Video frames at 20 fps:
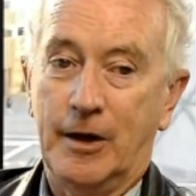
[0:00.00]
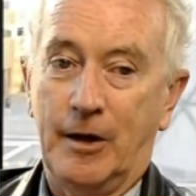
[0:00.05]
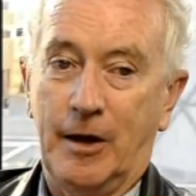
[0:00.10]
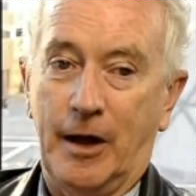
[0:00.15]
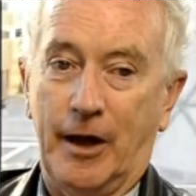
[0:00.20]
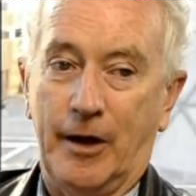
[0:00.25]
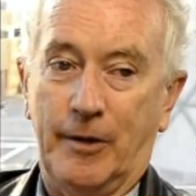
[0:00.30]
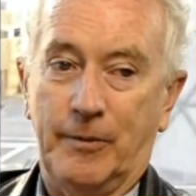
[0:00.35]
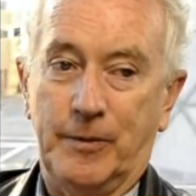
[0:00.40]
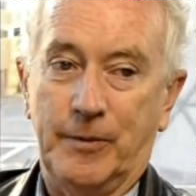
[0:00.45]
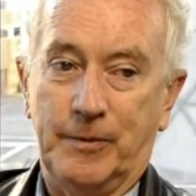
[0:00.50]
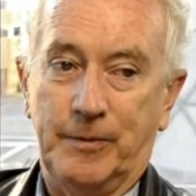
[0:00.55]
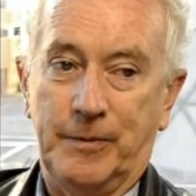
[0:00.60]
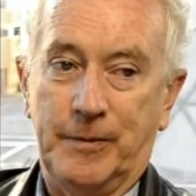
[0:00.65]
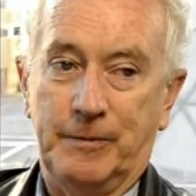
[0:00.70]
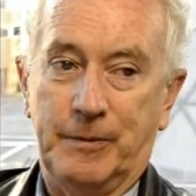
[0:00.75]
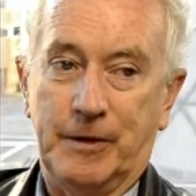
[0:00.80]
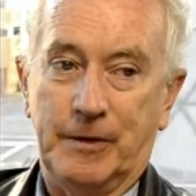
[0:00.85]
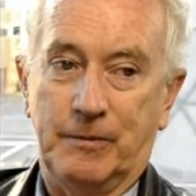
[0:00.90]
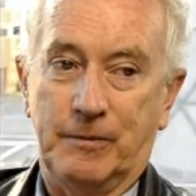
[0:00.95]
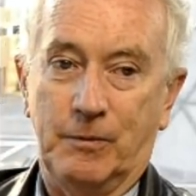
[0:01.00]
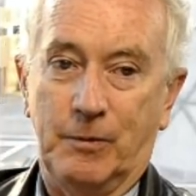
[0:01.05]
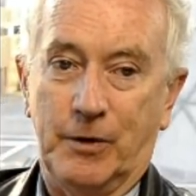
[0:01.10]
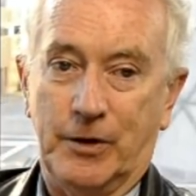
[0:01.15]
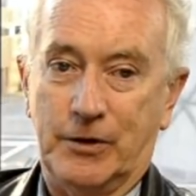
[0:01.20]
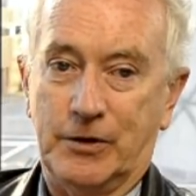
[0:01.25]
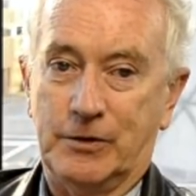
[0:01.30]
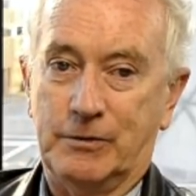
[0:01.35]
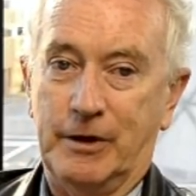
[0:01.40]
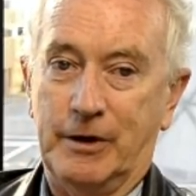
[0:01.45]
But what
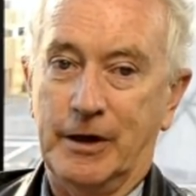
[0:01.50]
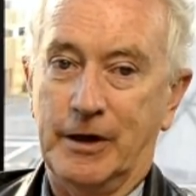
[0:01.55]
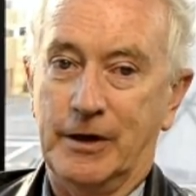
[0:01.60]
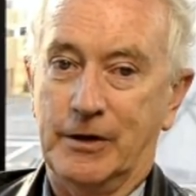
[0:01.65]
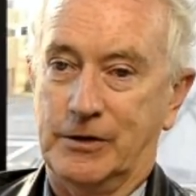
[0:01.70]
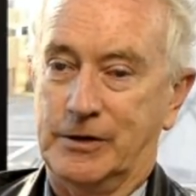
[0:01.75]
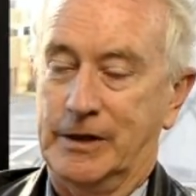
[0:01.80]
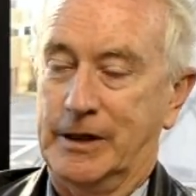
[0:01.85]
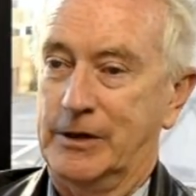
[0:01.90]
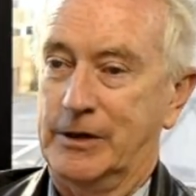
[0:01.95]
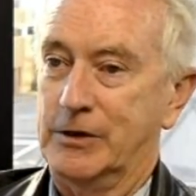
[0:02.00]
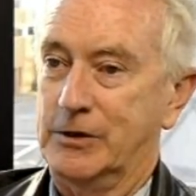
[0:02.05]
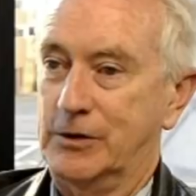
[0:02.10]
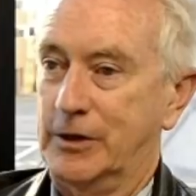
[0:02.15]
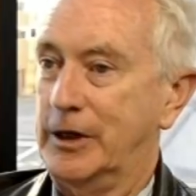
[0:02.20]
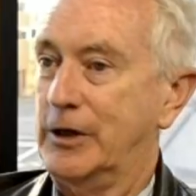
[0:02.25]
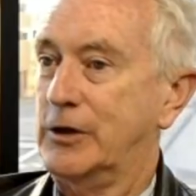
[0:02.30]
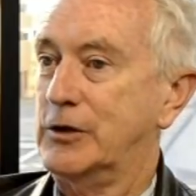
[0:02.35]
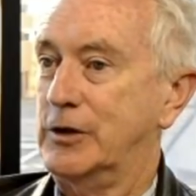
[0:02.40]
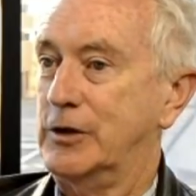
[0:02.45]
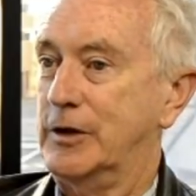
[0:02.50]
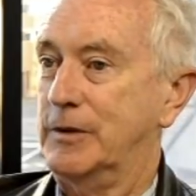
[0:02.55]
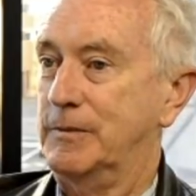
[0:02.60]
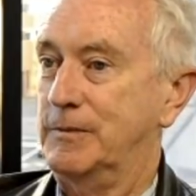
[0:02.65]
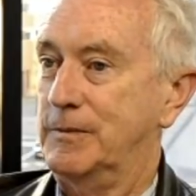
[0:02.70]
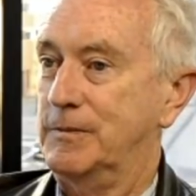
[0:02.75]
Australia has done is not actually